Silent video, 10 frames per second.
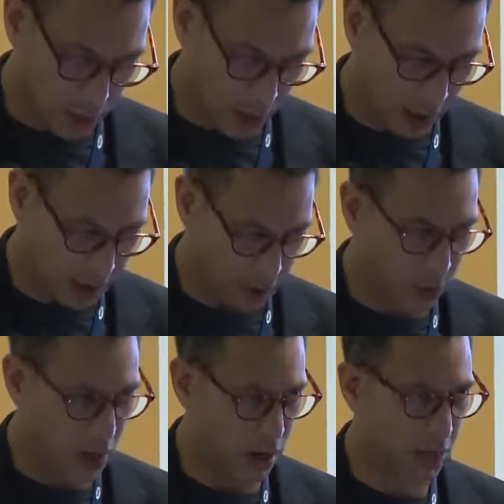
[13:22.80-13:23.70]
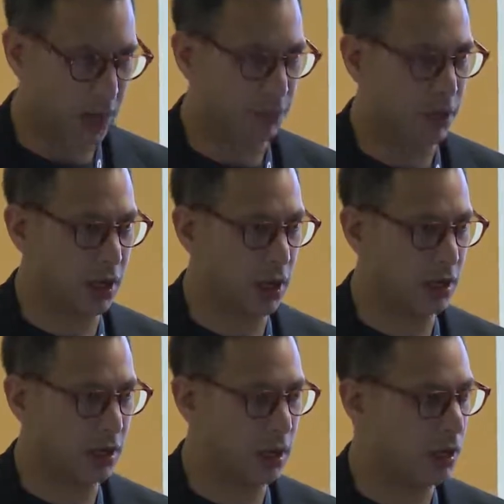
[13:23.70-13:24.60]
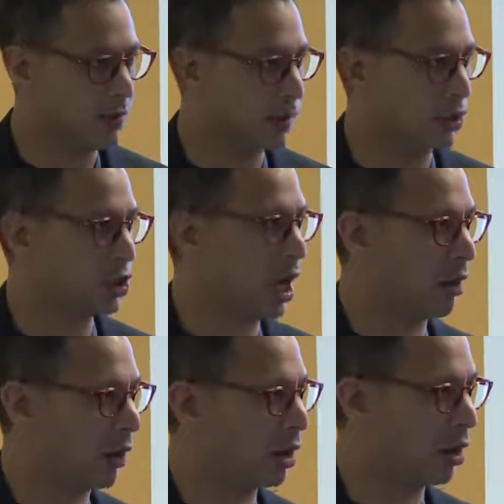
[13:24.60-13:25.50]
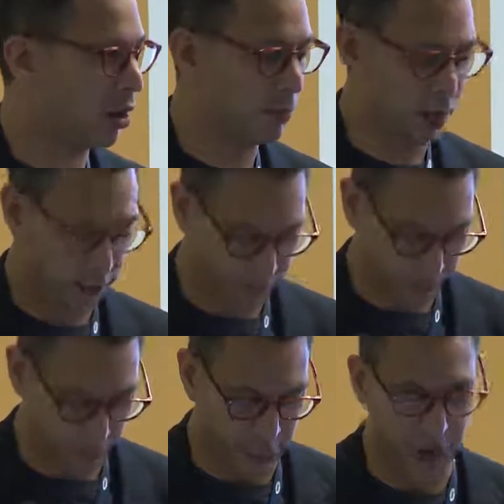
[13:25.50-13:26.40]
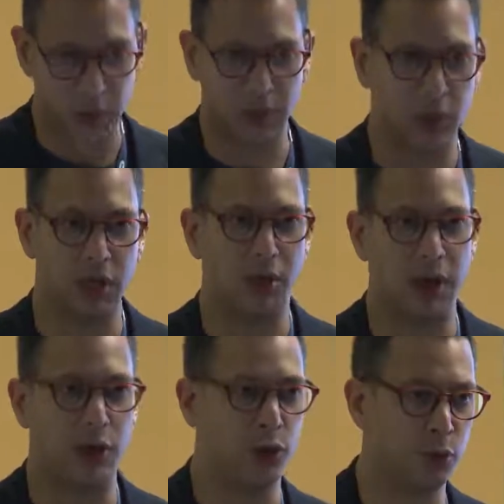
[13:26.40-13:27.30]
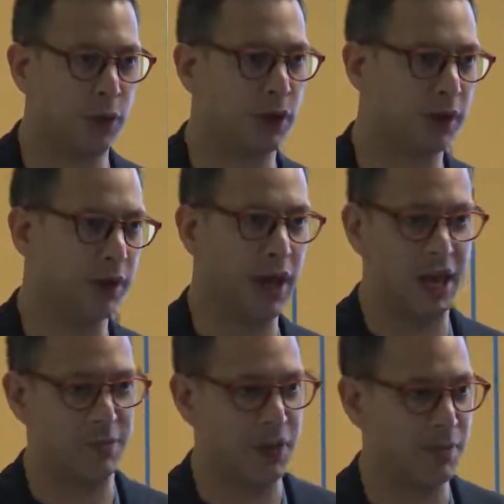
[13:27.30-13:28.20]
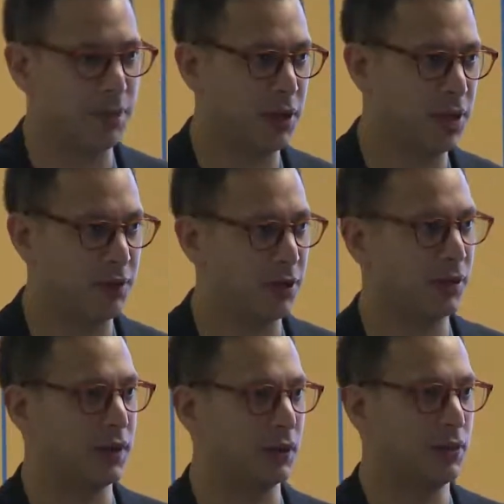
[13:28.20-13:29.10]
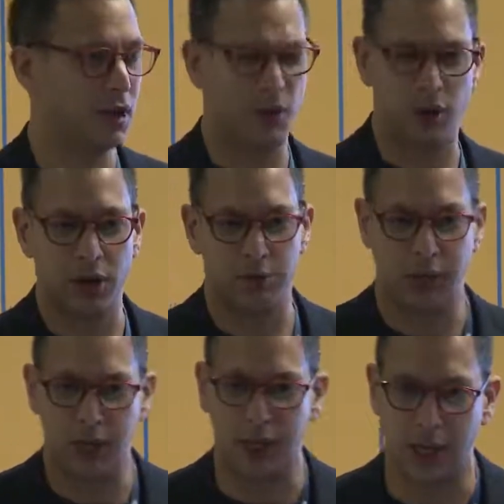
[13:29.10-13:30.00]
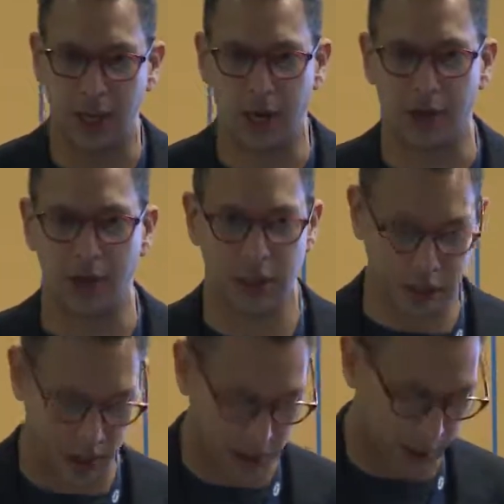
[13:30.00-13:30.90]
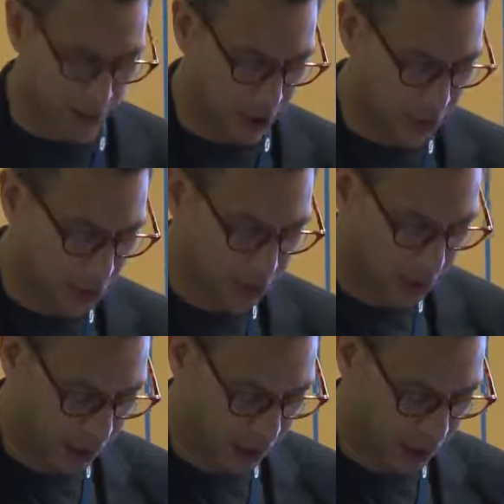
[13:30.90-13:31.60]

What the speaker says: And this is where we can bring in the sharing economy. We know about Uber and Airbnb, but we're at the beginning here, and it's going to get much, much